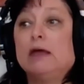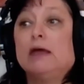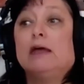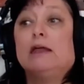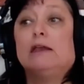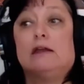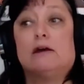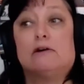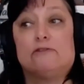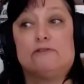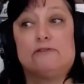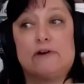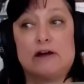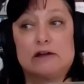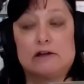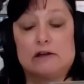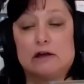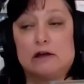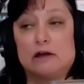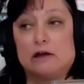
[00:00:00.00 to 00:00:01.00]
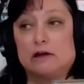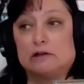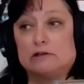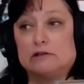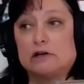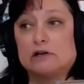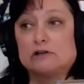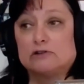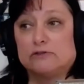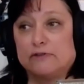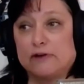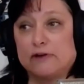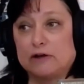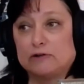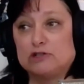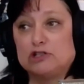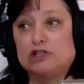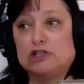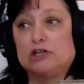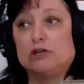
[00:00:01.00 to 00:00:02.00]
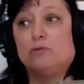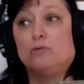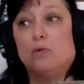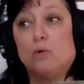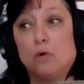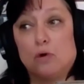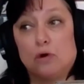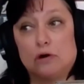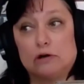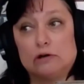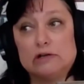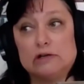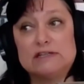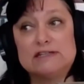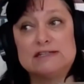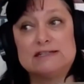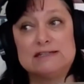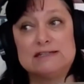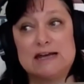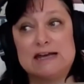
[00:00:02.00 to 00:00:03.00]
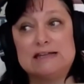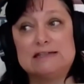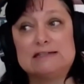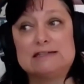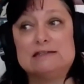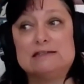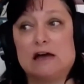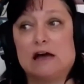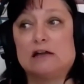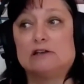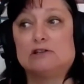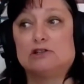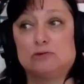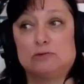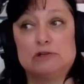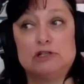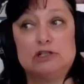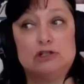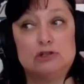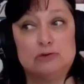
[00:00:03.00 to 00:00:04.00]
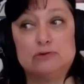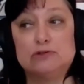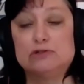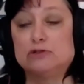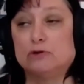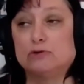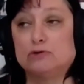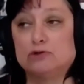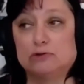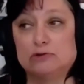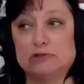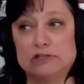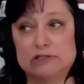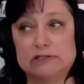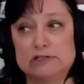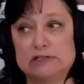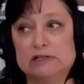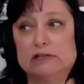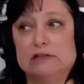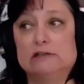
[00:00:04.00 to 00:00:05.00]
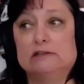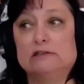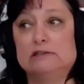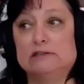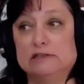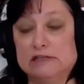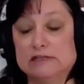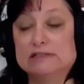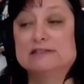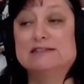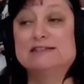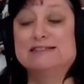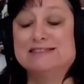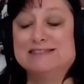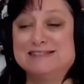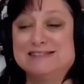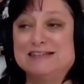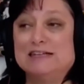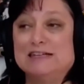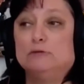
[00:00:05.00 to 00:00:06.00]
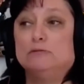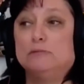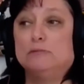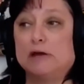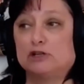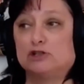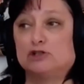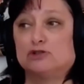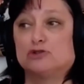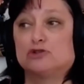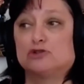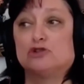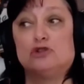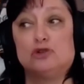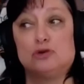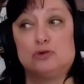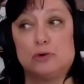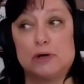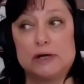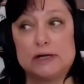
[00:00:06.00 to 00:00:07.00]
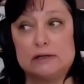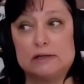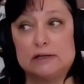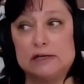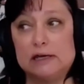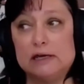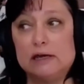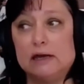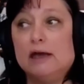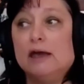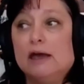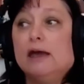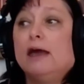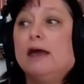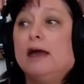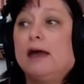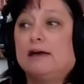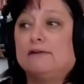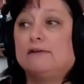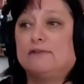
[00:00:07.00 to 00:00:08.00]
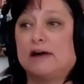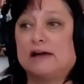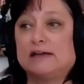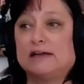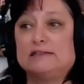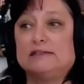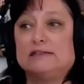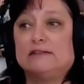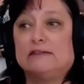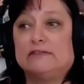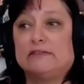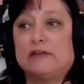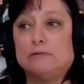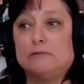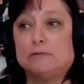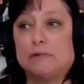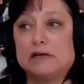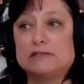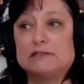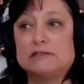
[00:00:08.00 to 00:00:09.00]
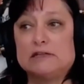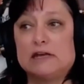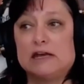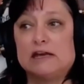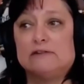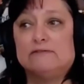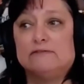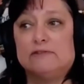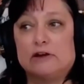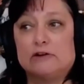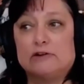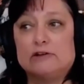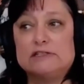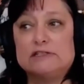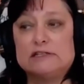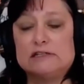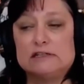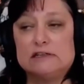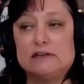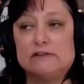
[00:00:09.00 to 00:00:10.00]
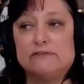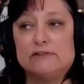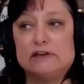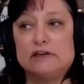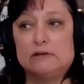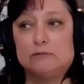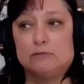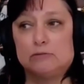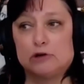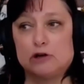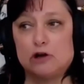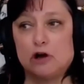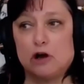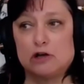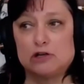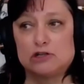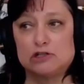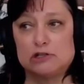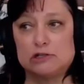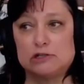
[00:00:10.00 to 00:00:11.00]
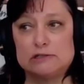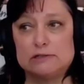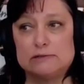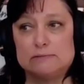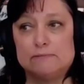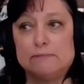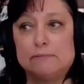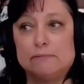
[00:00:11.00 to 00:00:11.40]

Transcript: Now, Dr. Fauci warned states not to reduce social distancing measures too quickly, advising that they must take very significant precautions.